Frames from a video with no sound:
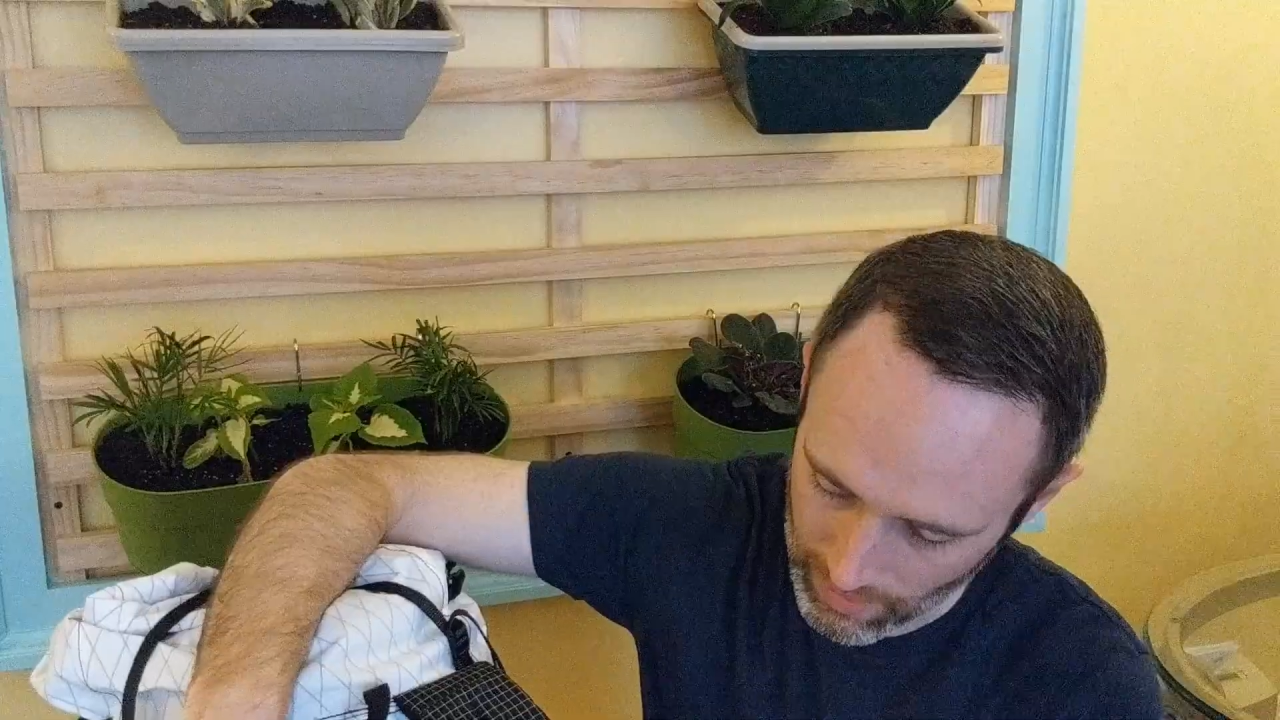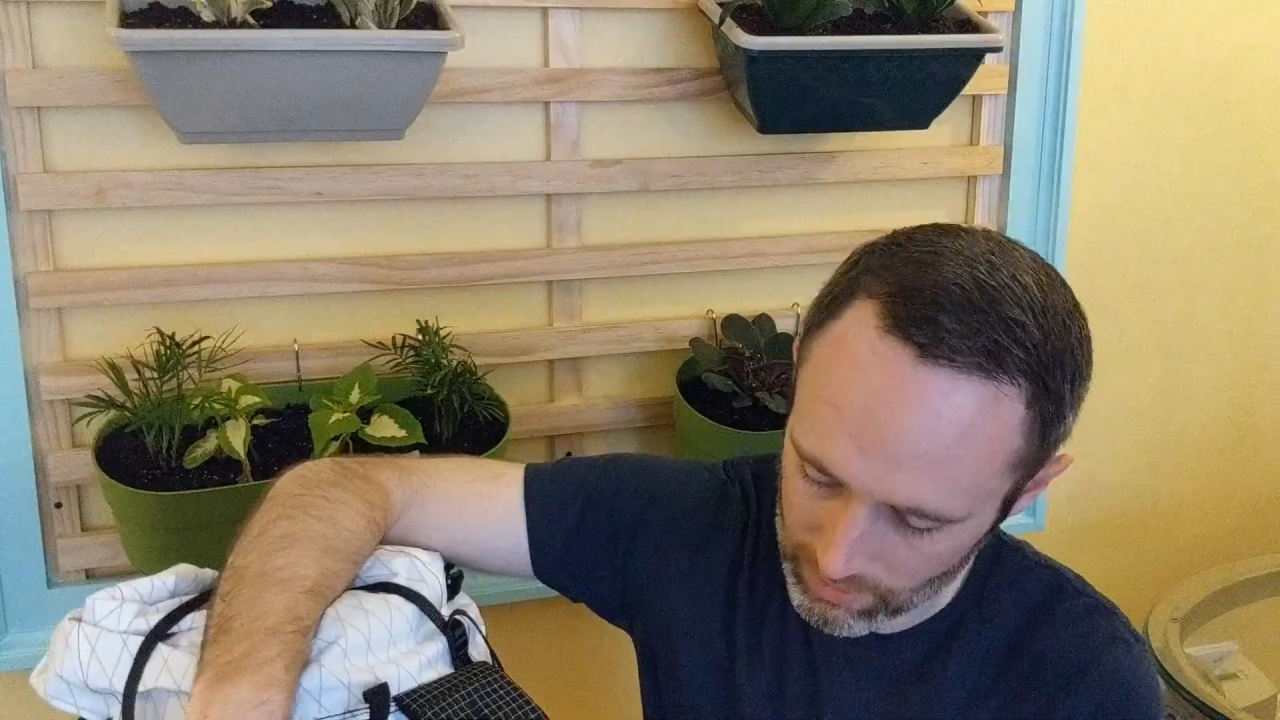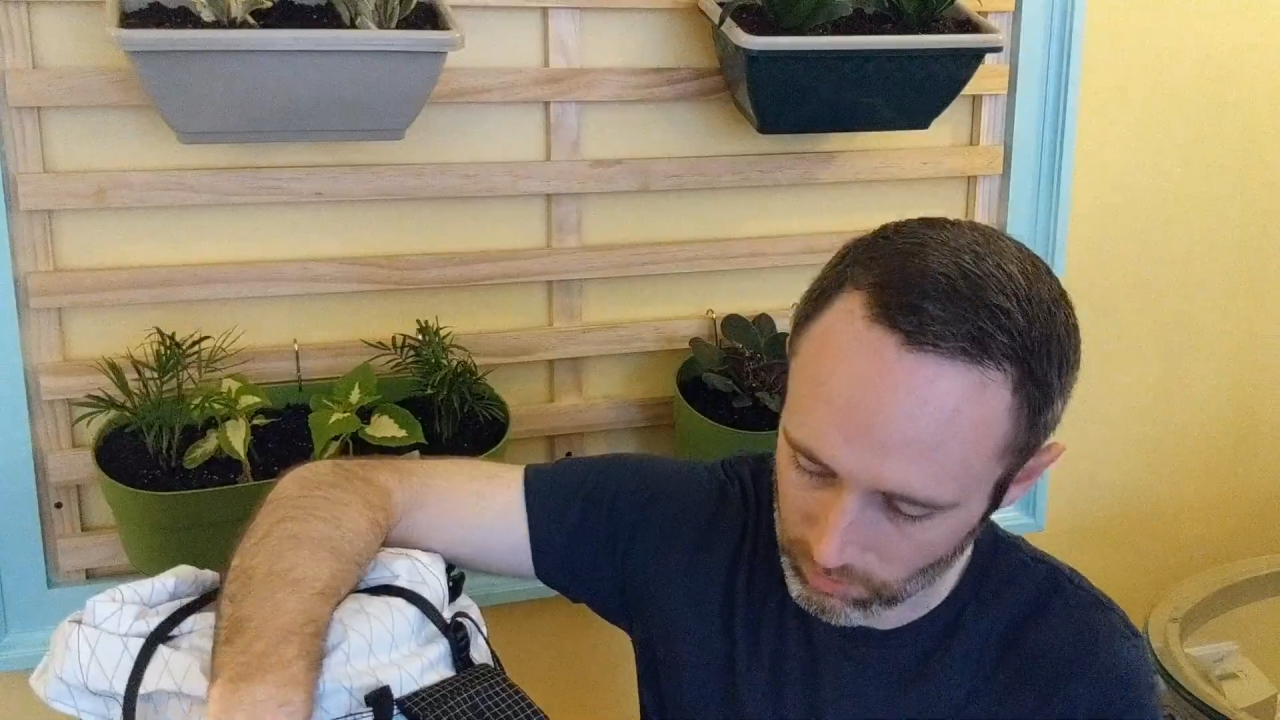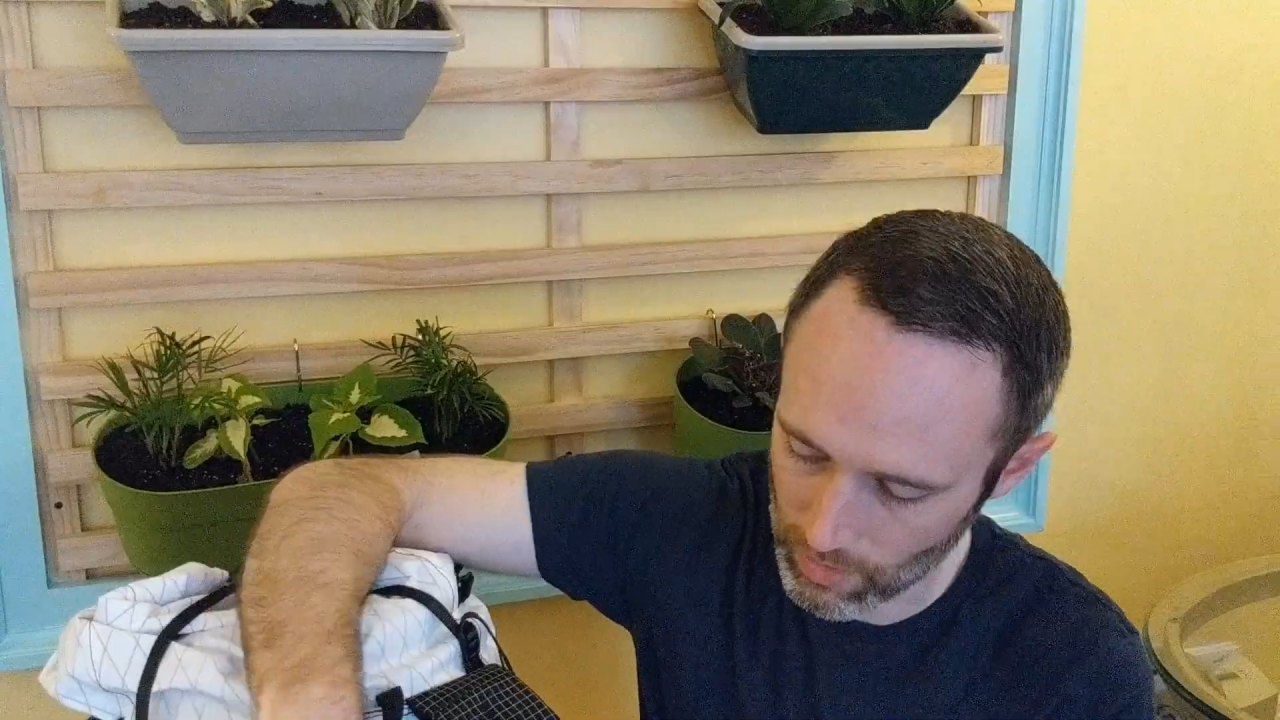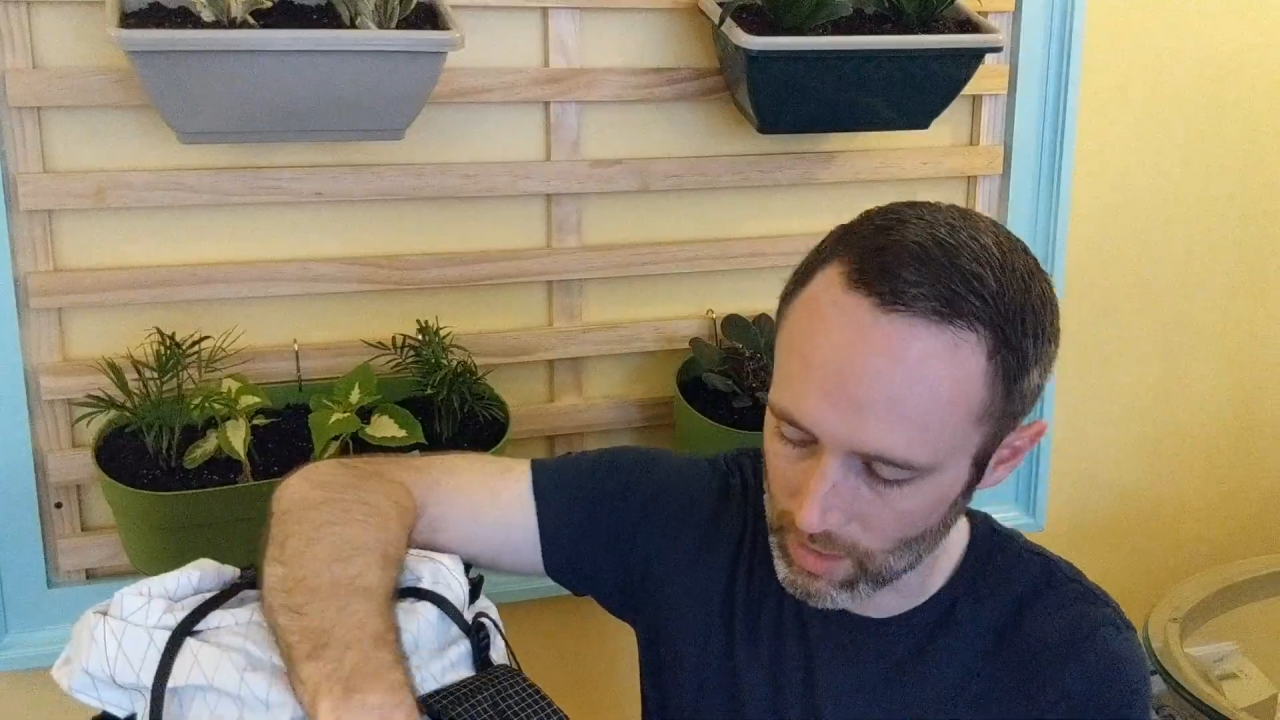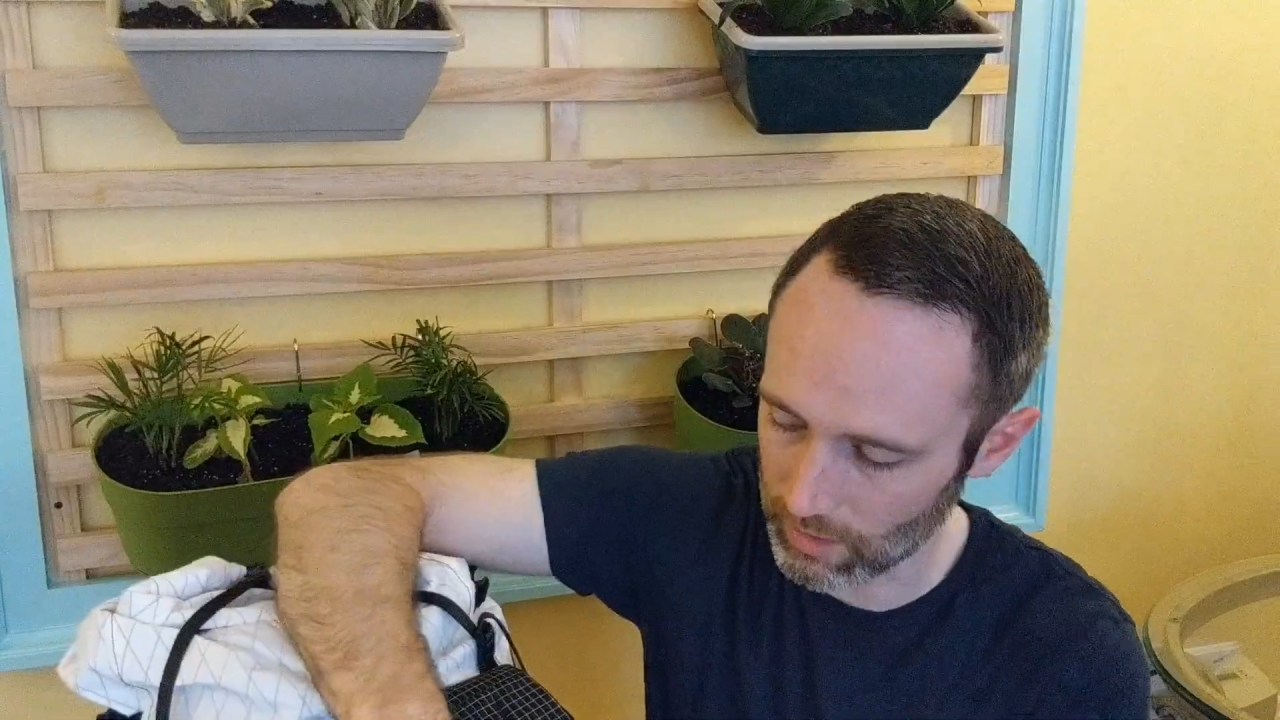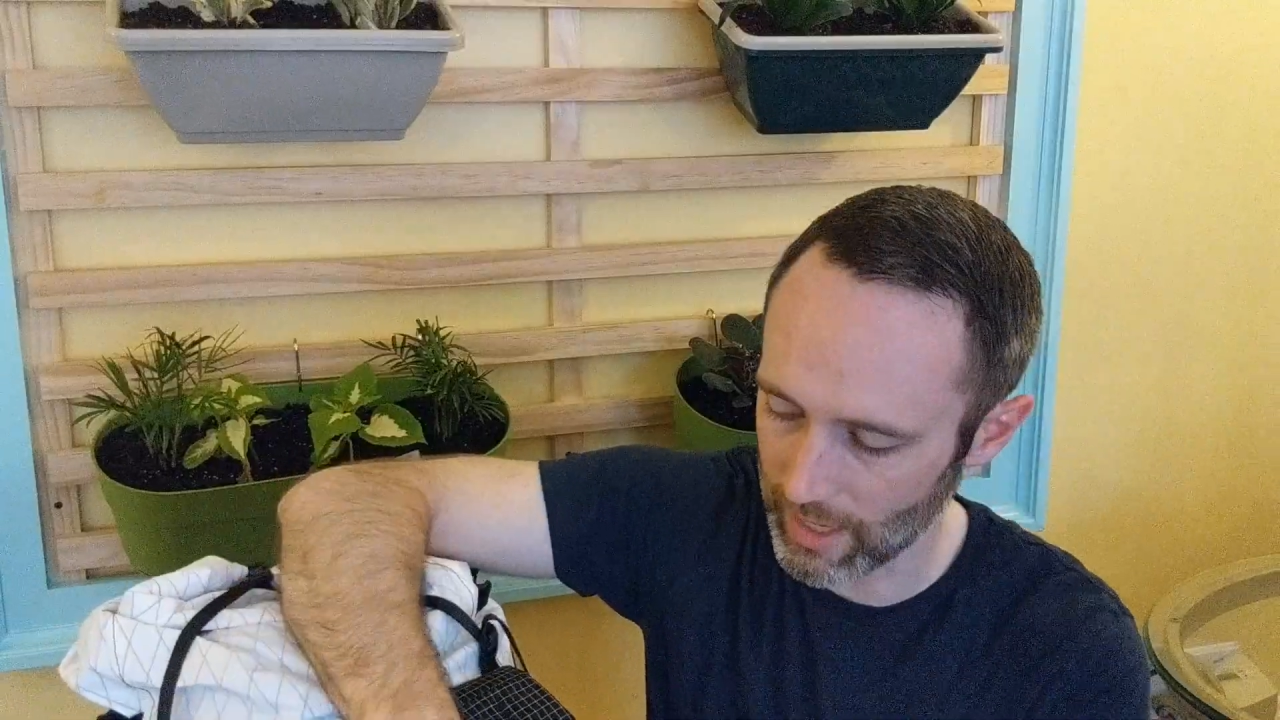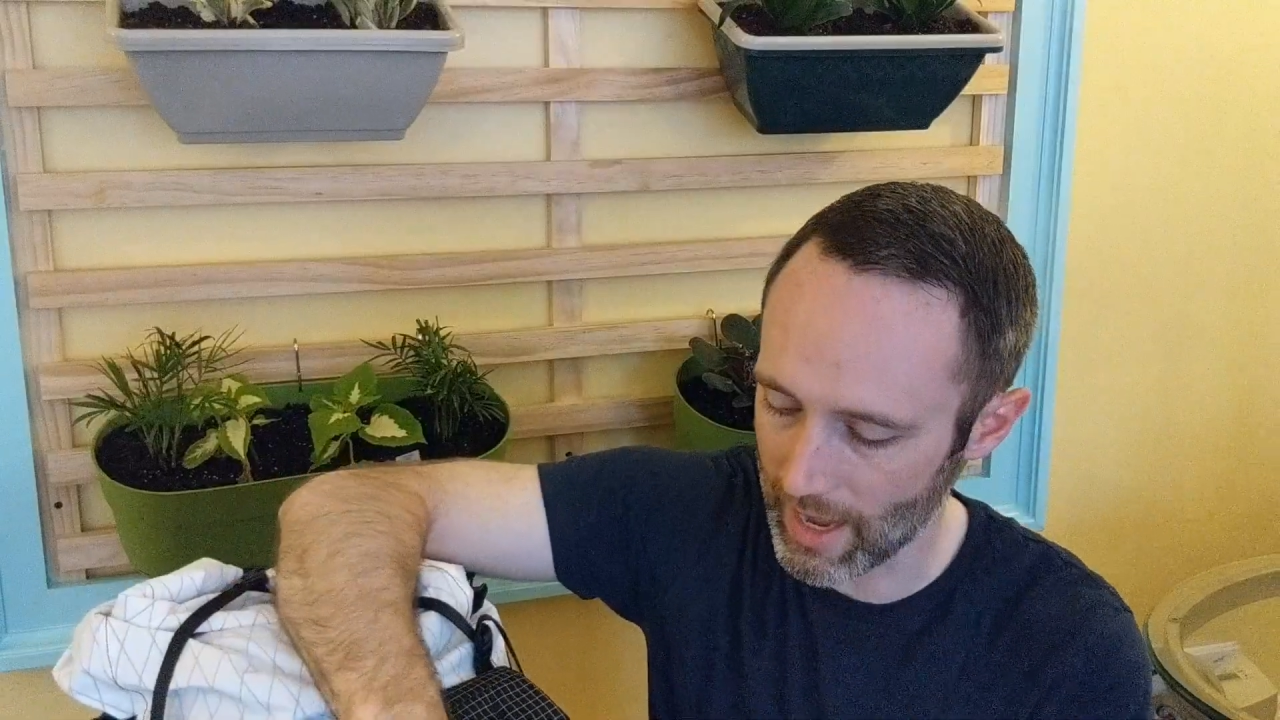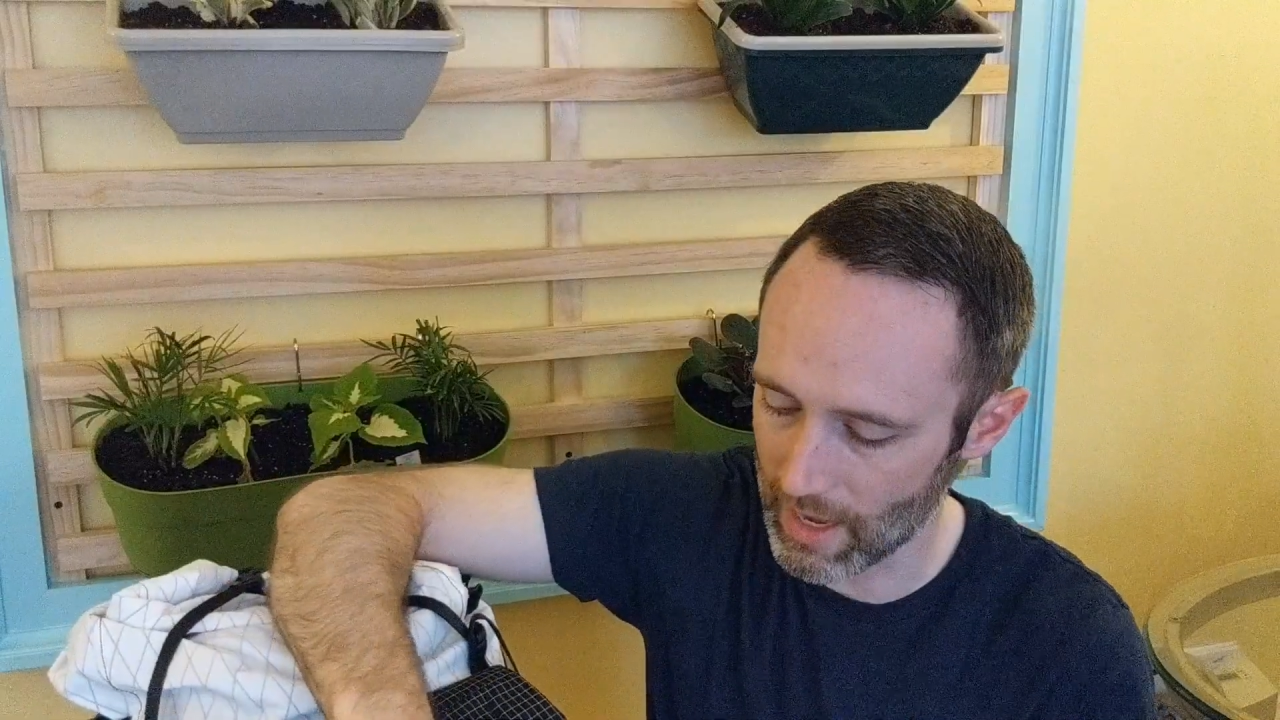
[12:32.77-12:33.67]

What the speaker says: as well